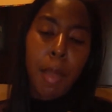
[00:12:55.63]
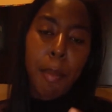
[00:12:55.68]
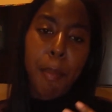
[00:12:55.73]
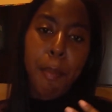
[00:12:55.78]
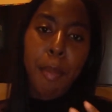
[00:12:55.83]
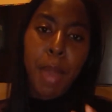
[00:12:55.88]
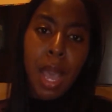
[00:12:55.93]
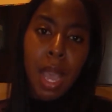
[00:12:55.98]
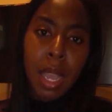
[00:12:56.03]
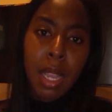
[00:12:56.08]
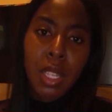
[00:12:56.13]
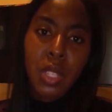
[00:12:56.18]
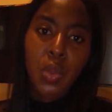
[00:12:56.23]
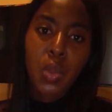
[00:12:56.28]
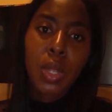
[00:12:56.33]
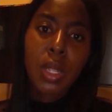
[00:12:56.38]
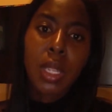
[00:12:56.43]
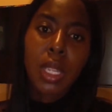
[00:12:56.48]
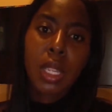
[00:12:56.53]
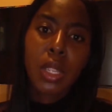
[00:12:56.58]
Banks
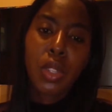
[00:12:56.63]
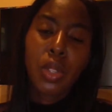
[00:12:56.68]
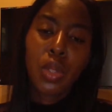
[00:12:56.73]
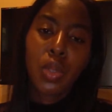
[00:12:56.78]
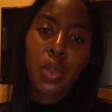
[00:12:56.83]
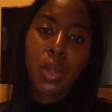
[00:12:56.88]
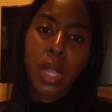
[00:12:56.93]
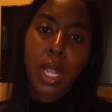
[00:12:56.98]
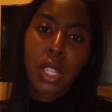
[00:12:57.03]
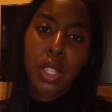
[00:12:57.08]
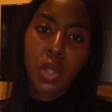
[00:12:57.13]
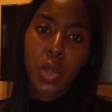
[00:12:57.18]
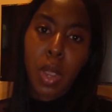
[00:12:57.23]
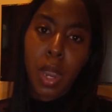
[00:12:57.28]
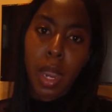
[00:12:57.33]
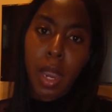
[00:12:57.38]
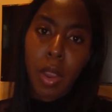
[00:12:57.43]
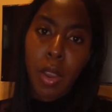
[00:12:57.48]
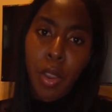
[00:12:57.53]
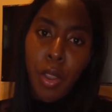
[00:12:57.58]
will need to know that you are
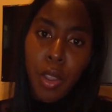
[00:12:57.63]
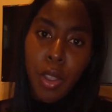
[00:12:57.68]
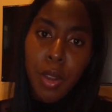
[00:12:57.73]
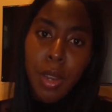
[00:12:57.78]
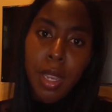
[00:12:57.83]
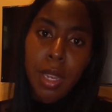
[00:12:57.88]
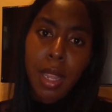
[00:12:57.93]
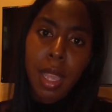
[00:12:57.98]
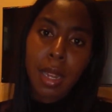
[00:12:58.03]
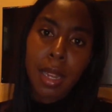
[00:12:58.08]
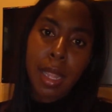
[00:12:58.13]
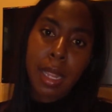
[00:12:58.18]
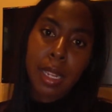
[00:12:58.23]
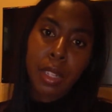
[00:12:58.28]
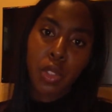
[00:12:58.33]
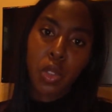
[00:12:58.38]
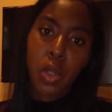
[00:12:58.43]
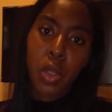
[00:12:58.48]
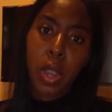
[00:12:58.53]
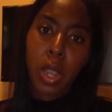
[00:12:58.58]
earning and
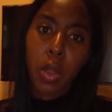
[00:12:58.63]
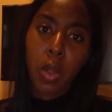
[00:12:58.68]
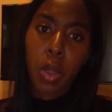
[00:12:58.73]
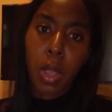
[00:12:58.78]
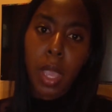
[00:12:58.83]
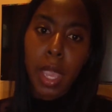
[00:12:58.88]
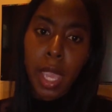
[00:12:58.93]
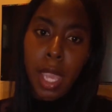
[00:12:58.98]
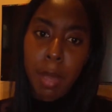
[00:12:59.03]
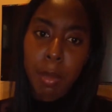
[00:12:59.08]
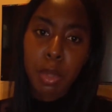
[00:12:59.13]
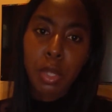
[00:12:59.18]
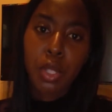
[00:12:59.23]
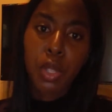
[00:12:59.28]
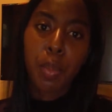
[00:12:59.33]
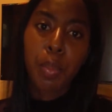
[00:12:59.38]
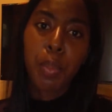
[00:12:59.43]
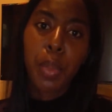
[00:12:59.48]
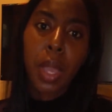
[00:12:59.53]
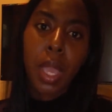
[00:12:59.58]
that you are able to
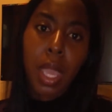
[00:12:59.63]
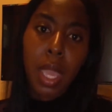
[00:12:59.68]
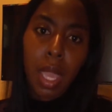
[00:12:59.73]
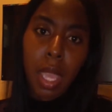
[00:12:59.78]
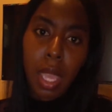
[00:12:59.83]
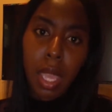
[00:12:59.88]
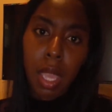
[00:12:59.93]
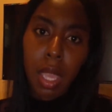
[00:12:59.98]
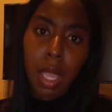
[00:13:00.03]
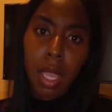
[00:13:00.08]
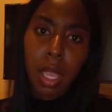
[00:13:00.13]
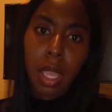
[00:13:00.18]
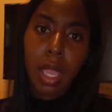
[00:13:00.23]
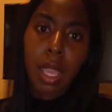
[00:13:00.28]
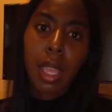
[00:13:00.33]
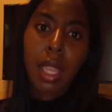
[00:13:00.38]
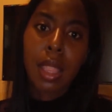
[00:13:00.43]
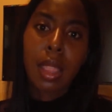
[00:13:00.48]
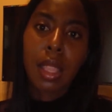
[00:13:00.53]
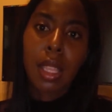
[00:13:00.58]
pay
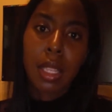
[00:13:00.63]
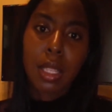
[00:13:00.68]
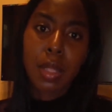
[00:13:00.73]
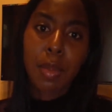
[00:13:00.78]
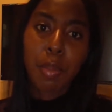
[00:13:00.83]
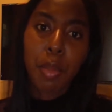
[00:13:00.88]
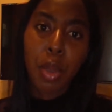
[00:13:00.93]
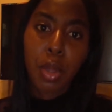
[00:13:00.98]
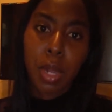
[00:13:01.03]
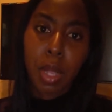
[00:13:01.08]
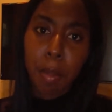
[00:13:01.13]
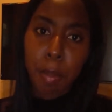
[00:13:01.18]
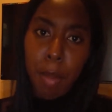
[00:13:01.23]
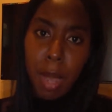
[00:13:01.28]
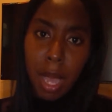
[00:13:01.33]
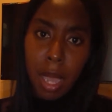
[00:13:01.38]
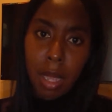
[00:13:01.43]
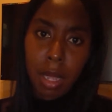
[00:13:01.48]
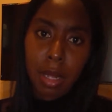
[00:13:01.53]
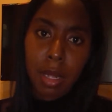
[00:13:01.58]
this money
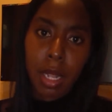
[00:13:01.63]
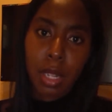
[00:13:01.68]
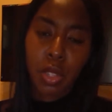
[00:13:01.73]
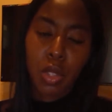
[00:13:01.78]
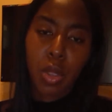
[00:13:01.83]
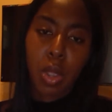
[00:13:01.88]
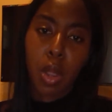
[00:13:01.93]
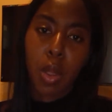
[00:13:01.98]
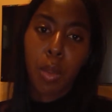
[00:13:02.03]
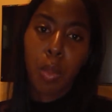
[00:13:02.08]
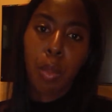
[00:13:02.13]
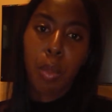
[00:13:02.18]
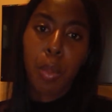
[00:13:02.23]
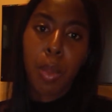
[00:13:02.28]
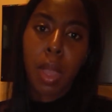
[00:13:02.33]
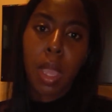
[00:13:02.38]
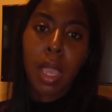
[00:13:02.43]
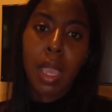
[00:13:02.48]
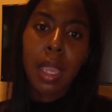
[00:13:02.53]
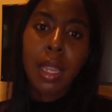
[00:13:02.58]
back that you are
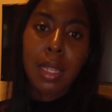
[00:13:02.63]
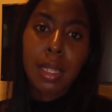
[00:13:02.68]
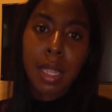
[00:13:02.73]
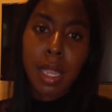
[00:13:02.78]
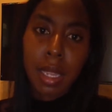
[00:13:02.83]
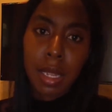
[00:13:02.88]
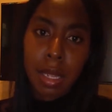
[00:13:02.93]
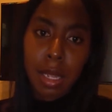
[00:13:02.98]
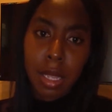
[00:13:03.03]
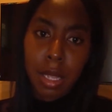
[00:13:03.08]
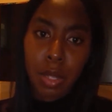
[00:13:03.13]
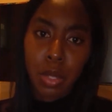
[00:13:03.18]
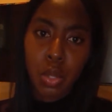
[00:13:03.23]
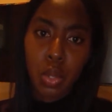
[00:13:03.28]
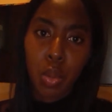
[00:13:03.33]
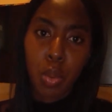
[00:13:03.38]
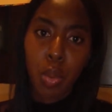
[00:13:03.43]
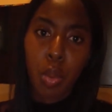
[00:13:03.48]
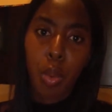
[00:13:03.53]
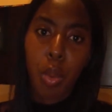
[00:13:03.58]
intending
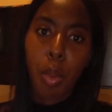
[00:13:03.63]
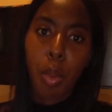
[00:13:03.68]
to